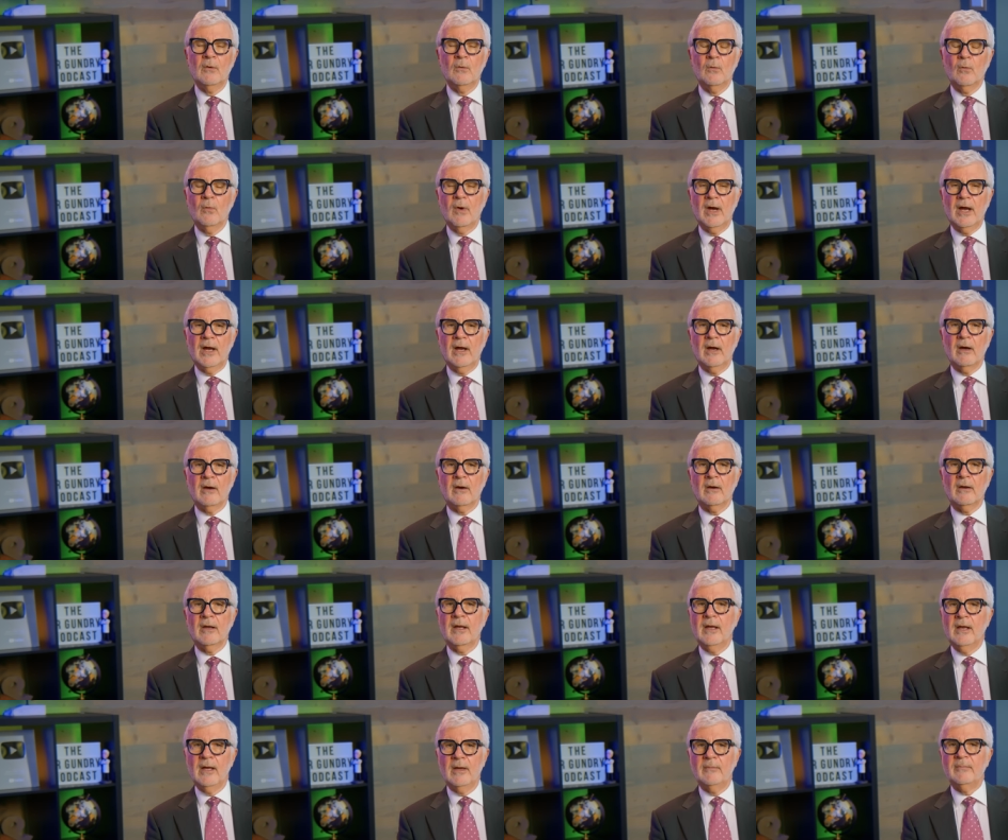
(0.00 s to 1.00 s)

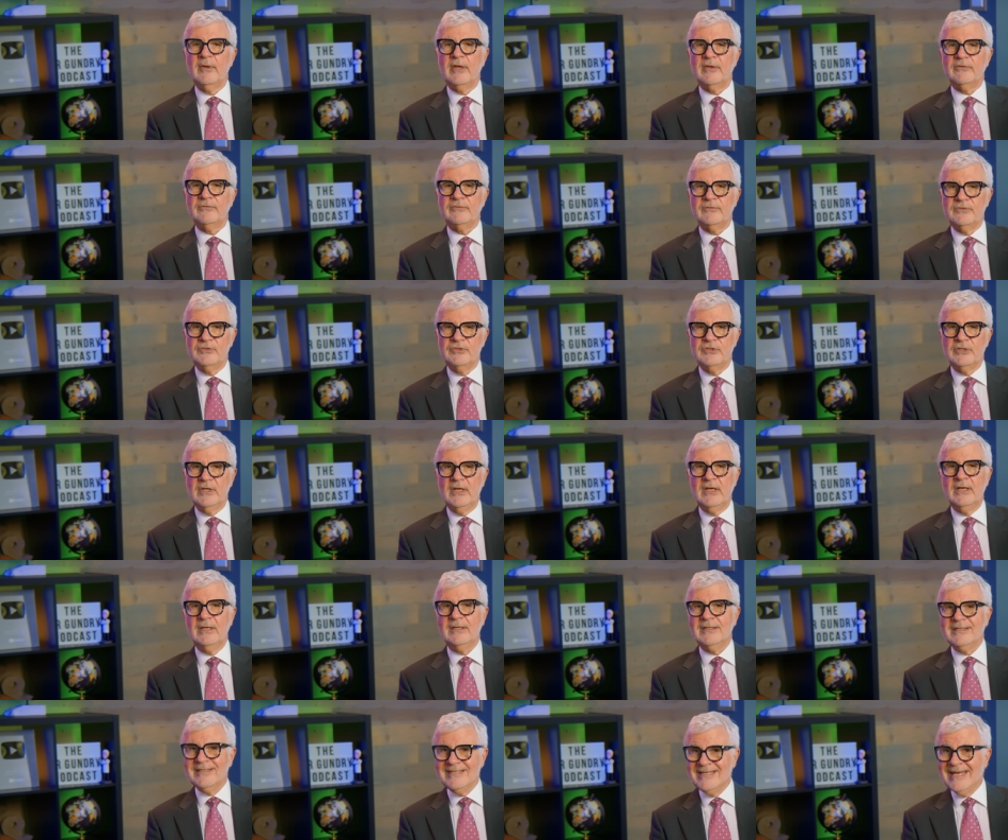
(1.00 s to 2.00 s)
where
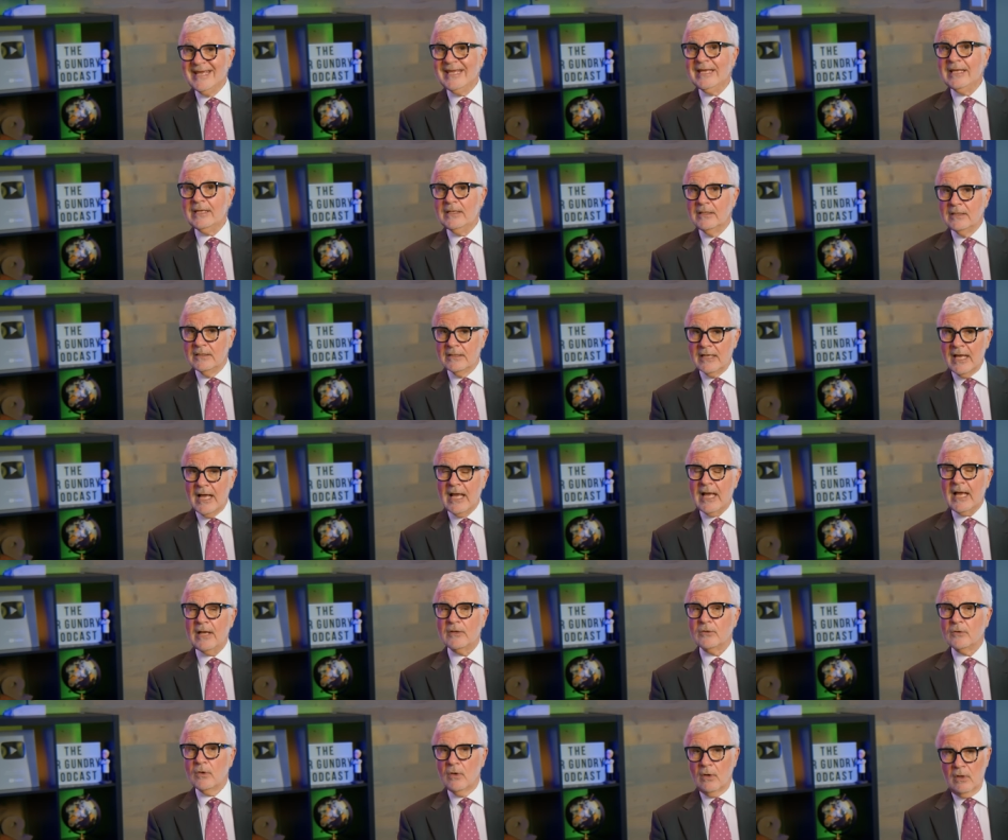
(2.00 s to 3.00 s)
MSG did
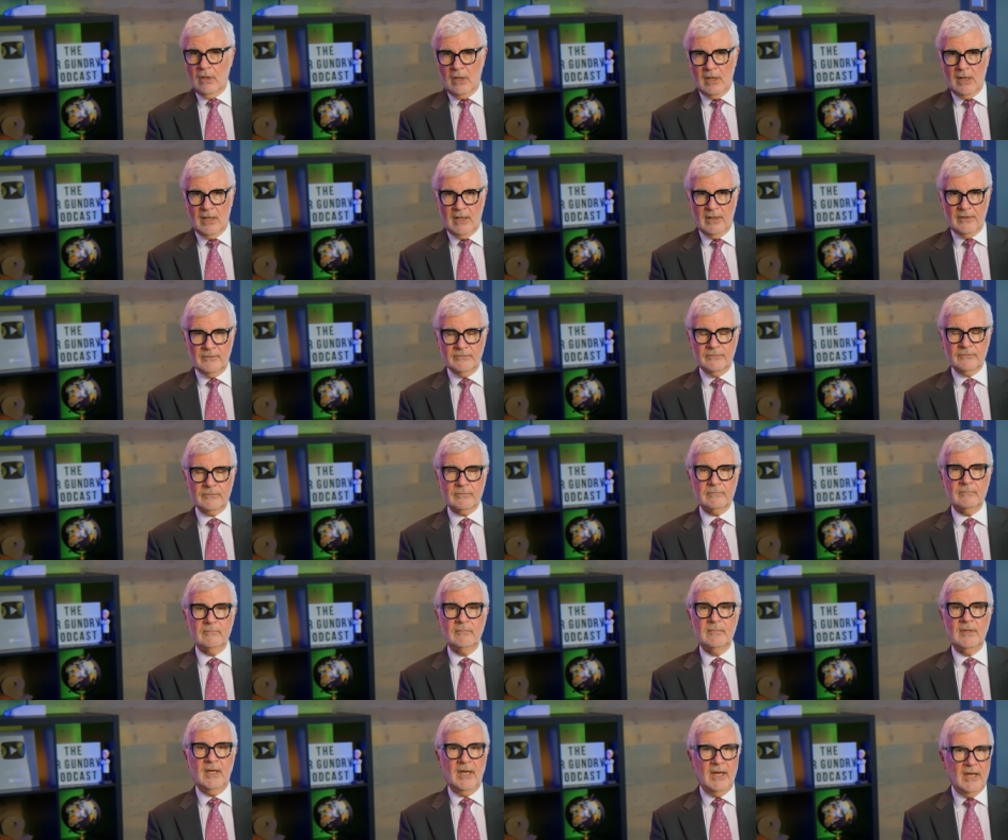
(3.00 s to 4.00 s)
not cause
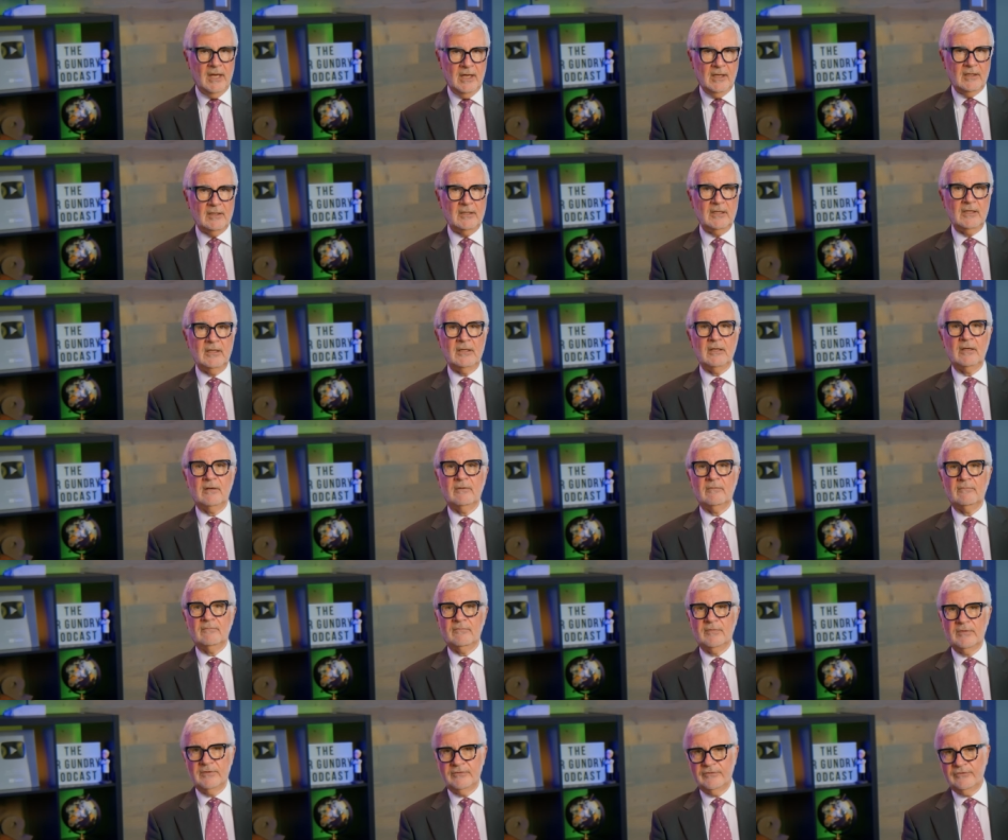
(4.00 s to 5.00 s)
any
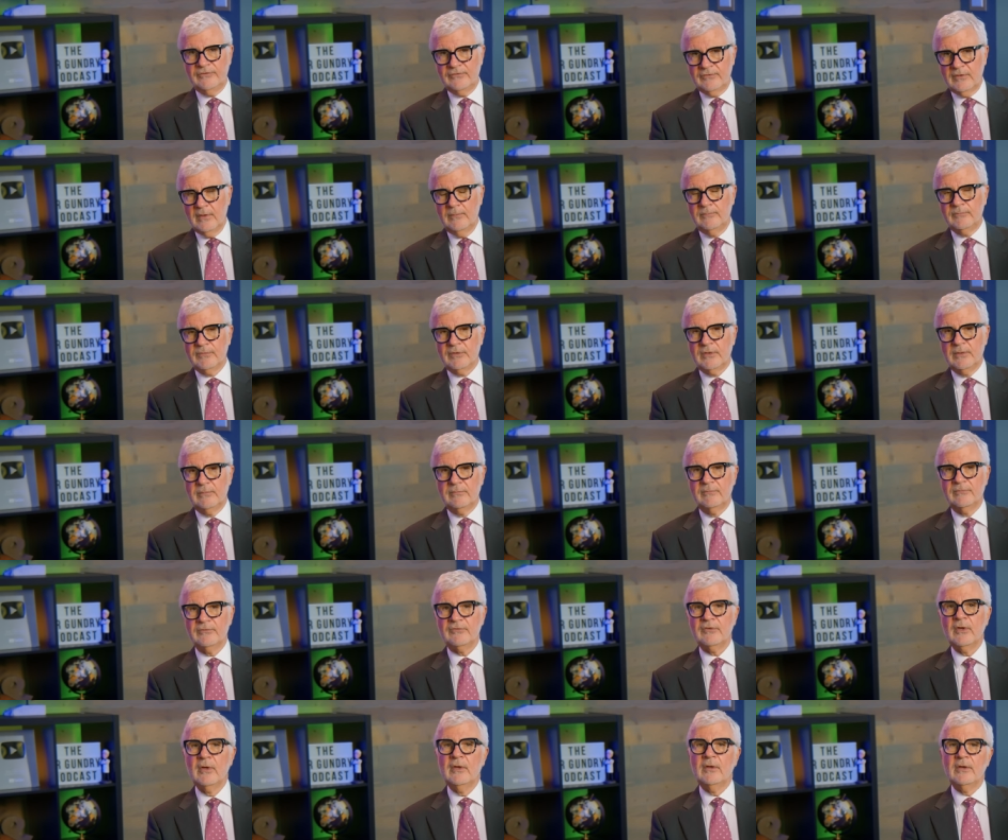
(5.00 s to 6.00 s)
of the
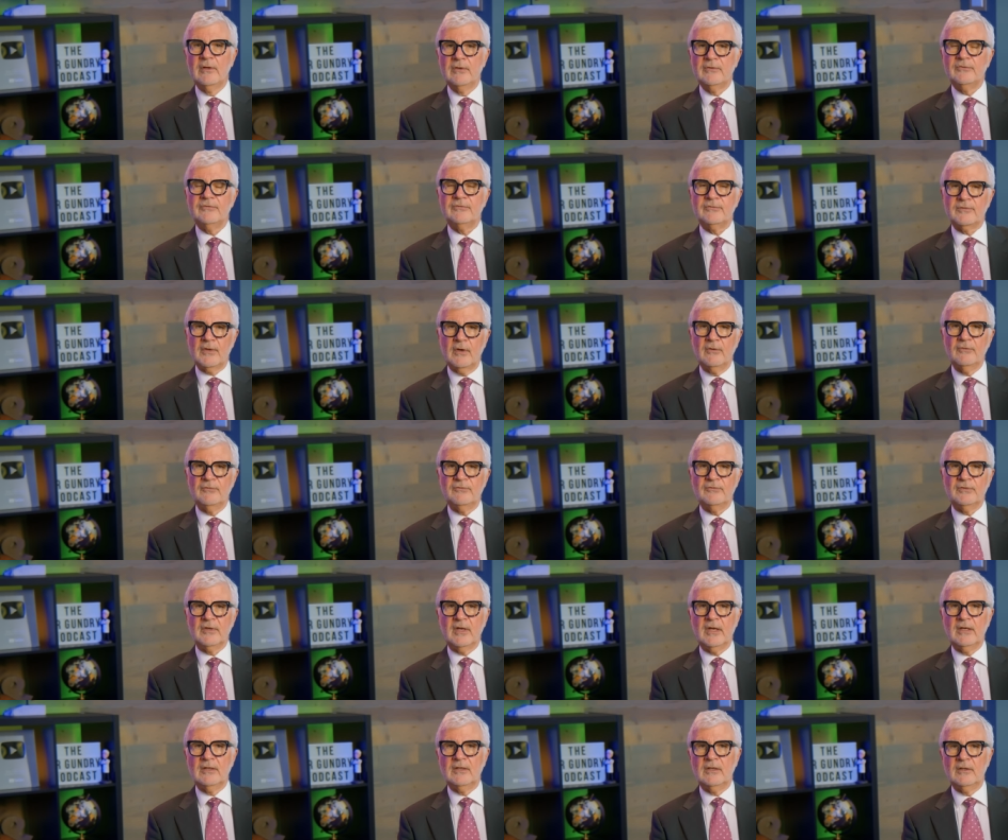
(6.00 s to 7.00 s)
symptoms
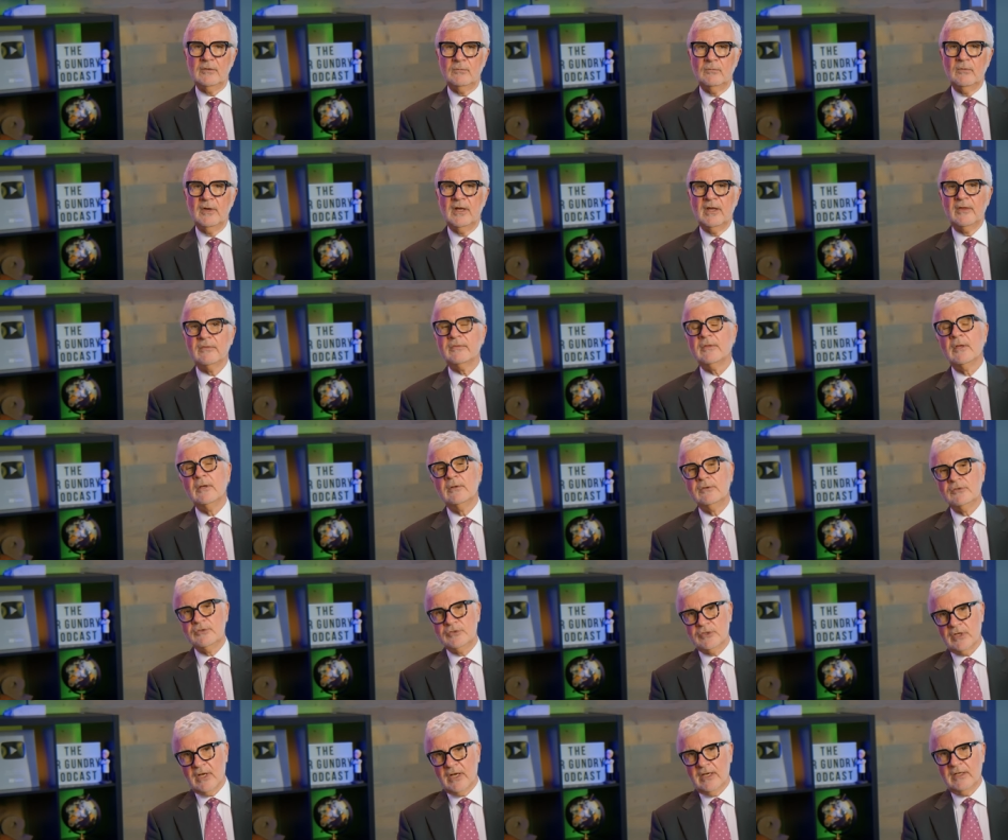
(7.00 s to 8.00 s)
associated with
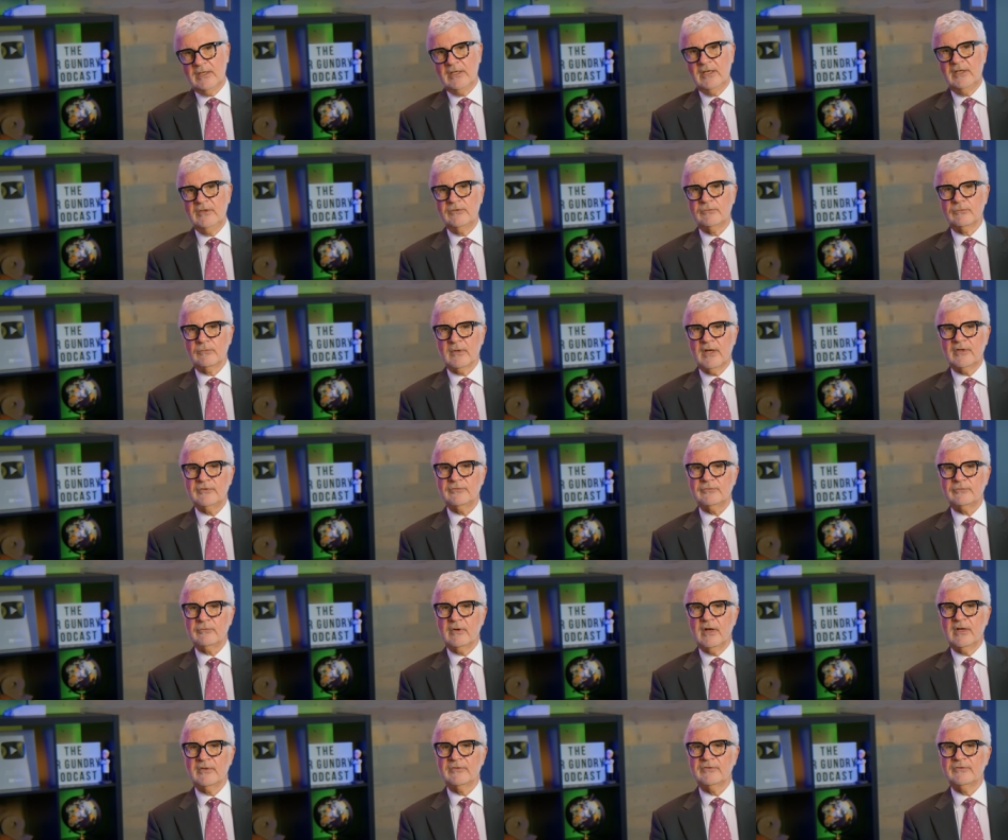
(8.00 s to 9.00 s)
Chinese
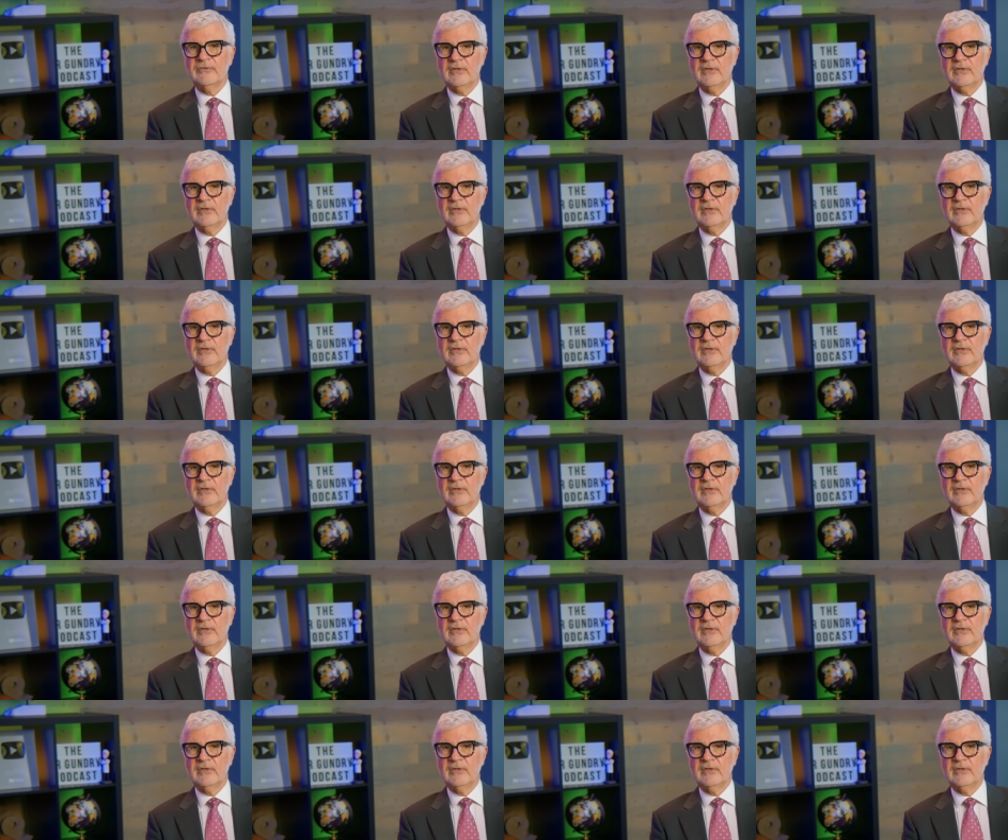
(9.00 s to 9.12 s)
restaurant